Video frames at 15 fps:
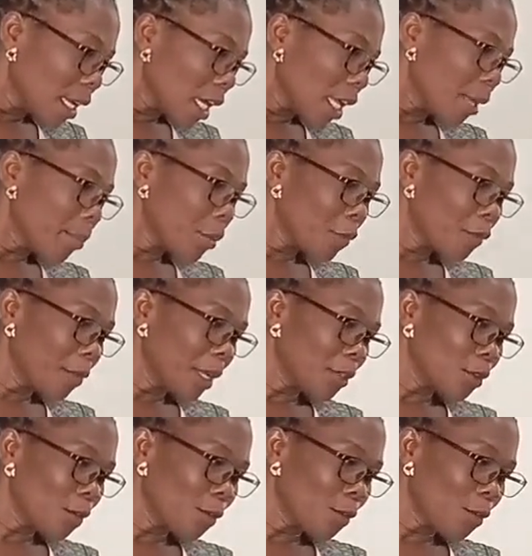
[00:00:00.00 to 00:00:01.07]

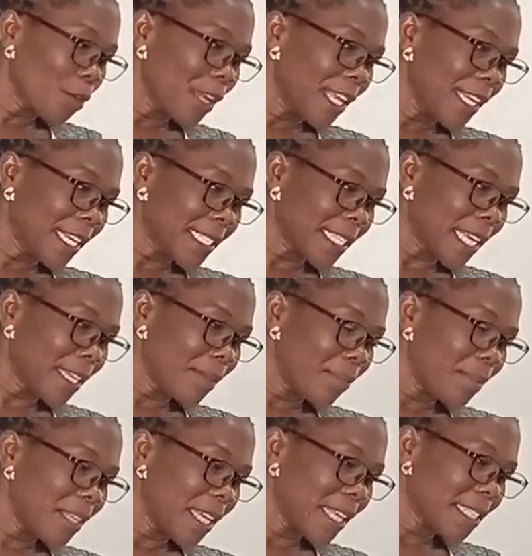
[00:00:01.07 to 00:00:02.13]
Improvement of rural areas
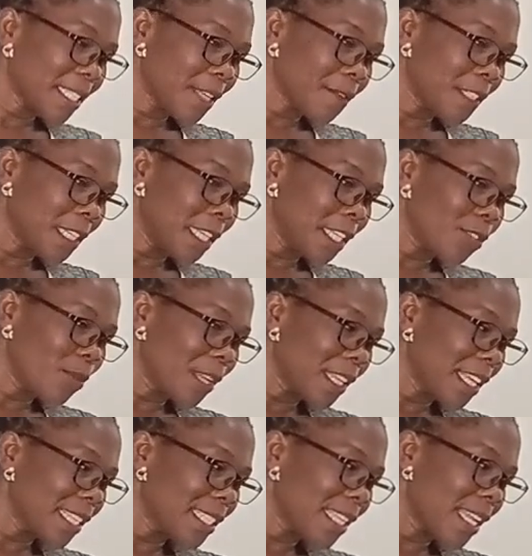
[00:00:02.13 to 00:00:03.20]
can be a safety net when
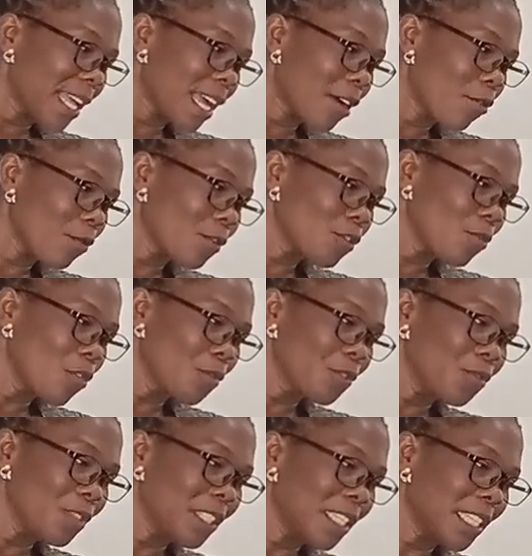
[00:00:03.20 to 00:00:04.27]
there is a lack of job
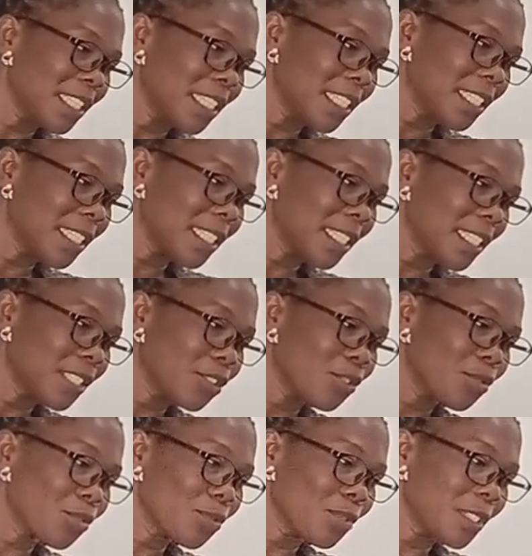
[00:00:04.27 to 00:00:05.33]
opportunities in cities
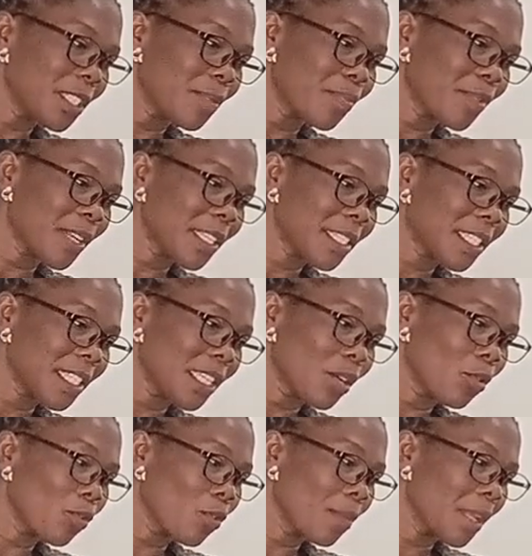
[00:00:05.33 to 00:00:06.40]
due to depressed
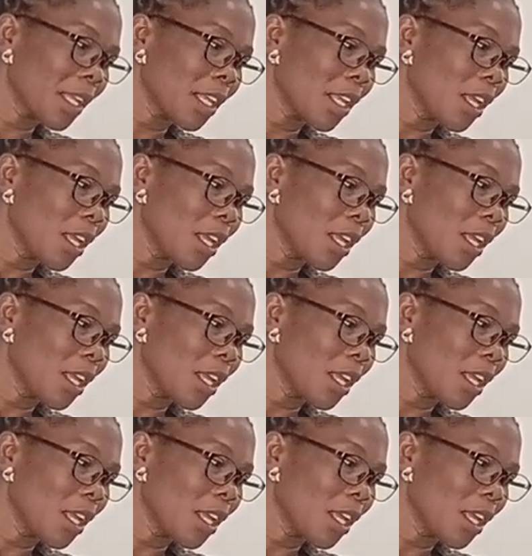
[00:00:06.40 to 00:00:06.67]
economic